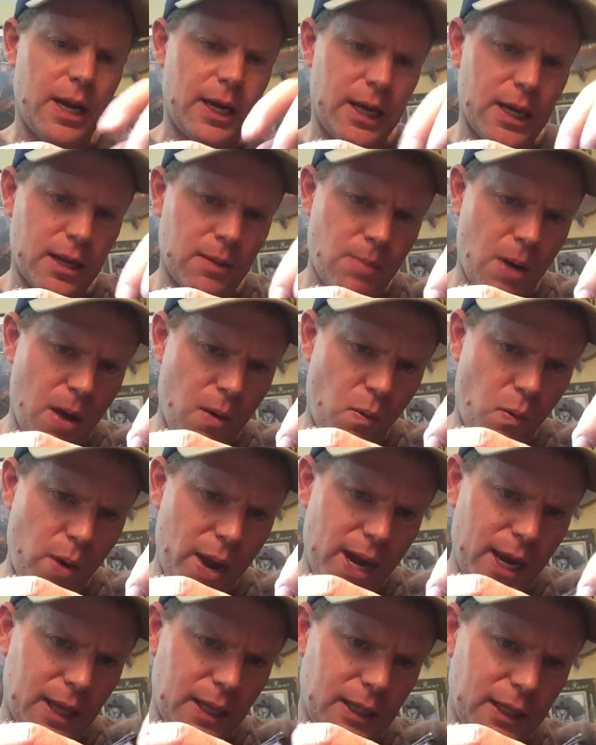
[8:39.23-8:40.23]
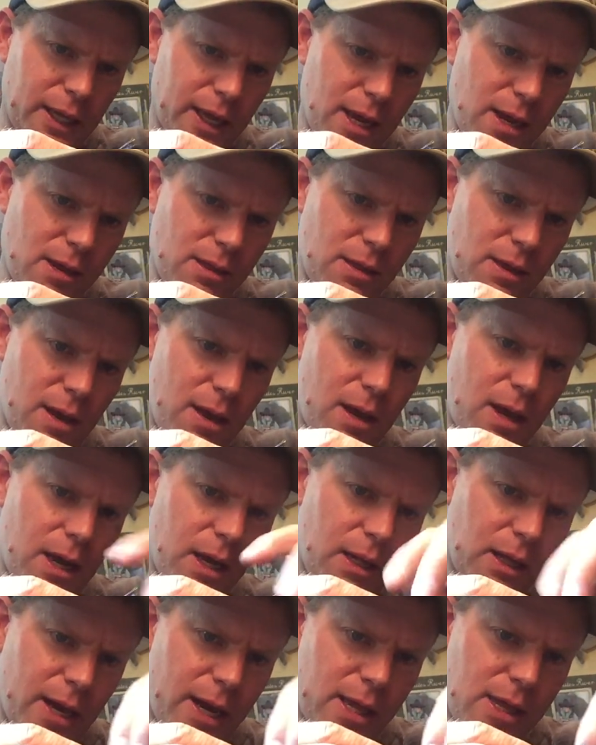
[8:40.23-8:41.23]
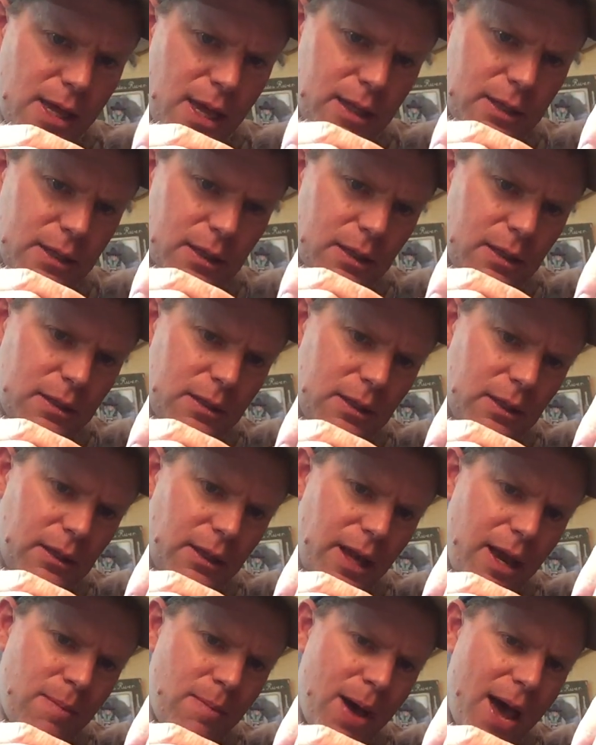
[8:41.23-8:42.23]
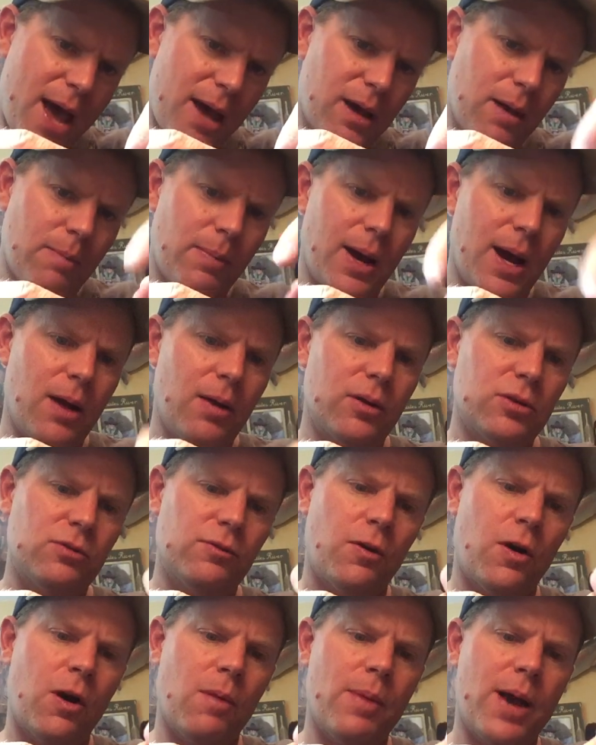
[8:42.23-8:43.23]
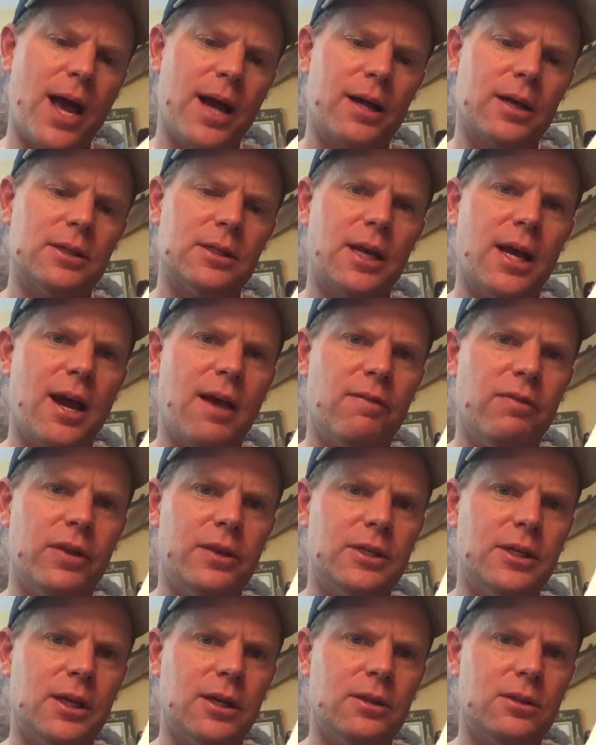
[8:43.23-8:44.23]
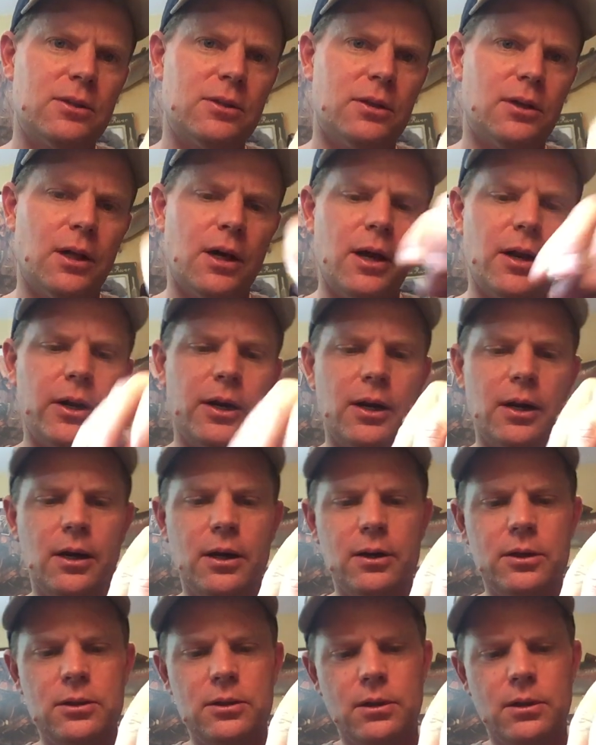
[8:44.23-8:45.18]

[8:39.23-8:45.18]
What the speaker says: Again, my wing length, I like that to lay back about as far back as I have the tinsel on here.